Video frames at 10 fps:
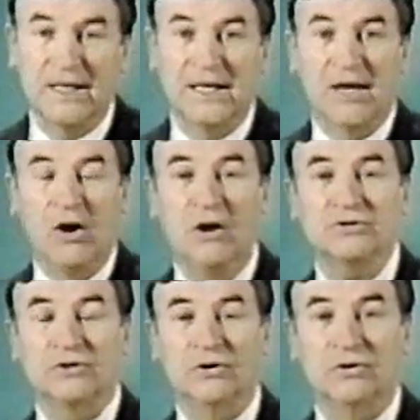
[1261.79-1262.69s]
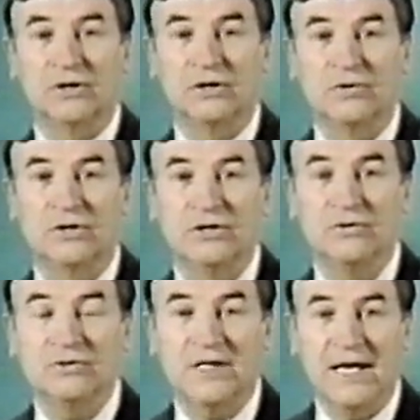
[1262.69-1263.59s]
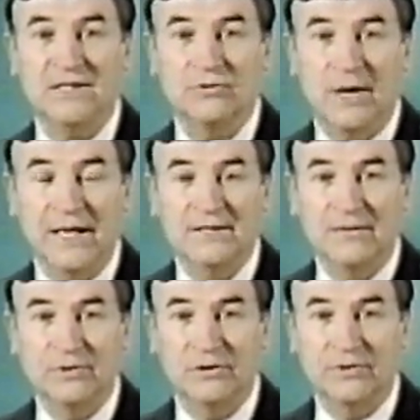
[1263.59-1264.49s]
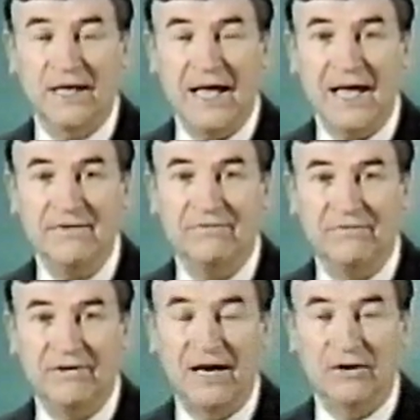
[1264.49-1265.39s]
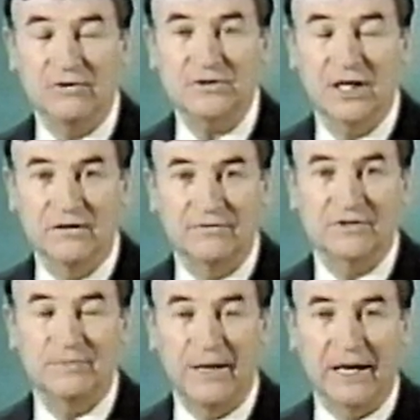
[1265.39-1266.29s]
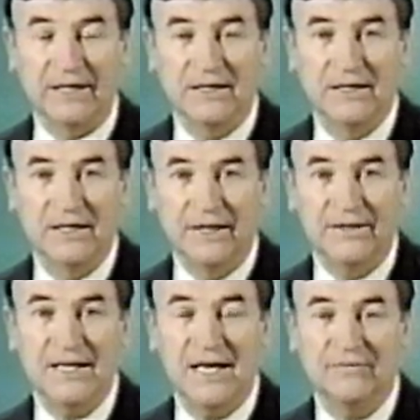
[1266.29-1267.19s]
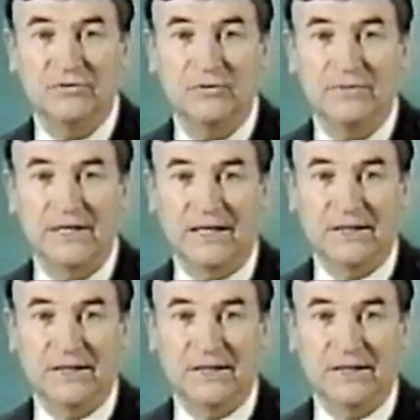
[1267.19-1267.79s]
Also, you can use HYW, the half vowels, for spelling, and they have no meaning.